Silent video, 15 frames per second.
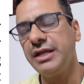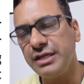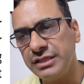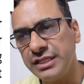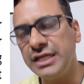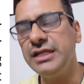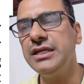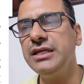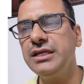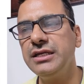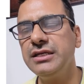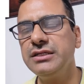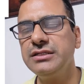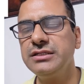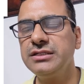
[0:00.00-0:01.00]

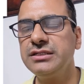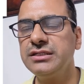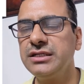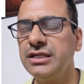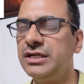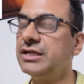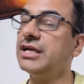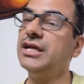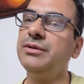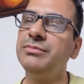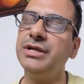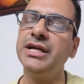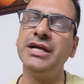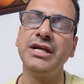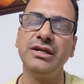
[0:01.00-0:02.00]
Then it can
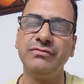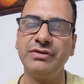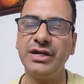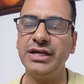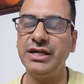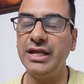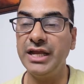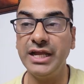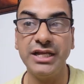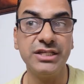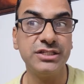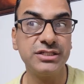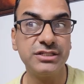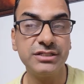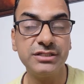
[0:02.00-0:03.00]
be identified
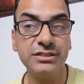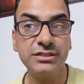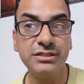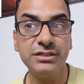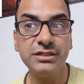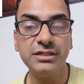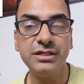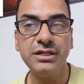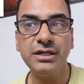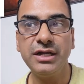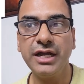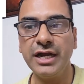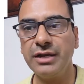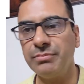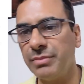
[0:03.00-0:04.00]
as
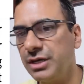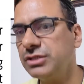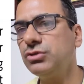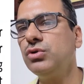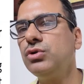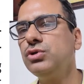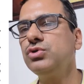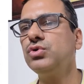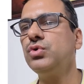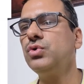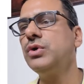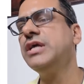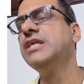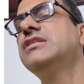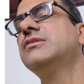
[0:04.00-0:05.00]
at birth
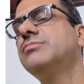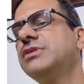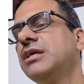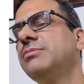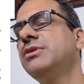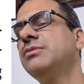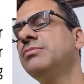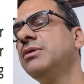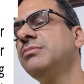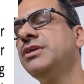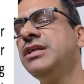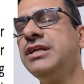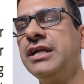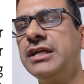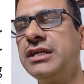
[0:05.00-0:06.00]
also, sometime it may be
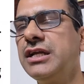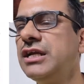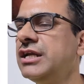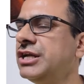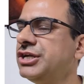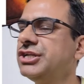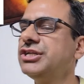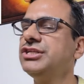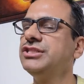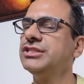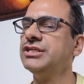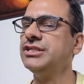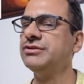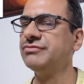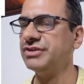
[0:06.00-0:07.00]
detected later in
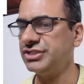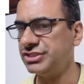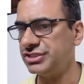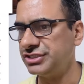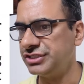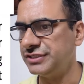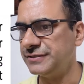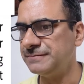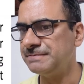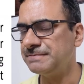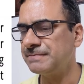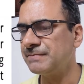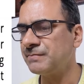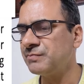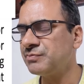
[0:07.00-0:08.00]
the infancy,
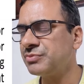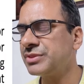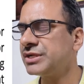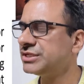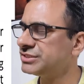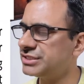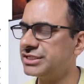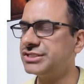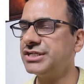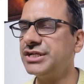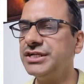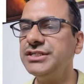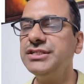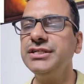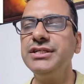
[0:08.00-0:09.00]
such
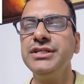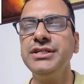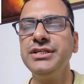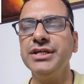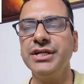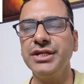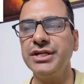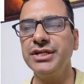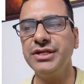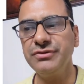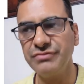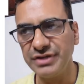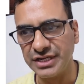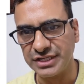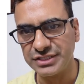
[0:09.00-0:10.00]
as hearing
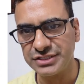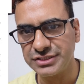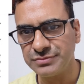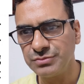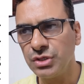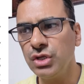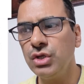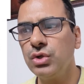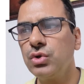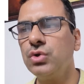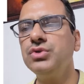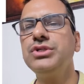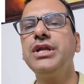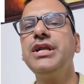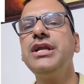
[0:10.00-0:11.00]
defects.
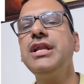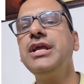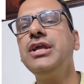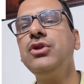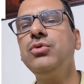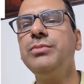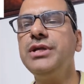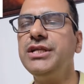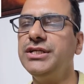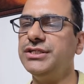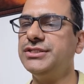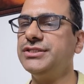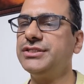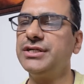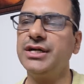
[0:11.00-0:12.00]
Congenital
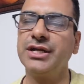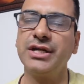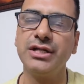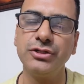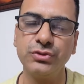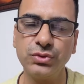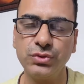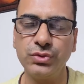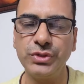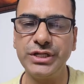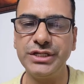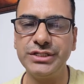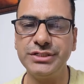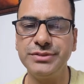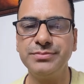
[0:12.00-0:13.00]
anomalies are also known
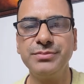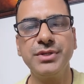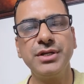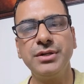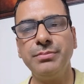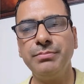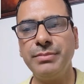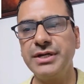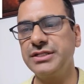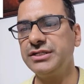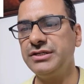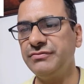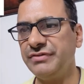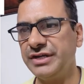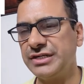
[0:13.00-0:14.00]
as birth
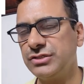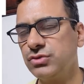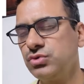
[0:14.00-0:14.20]
defects.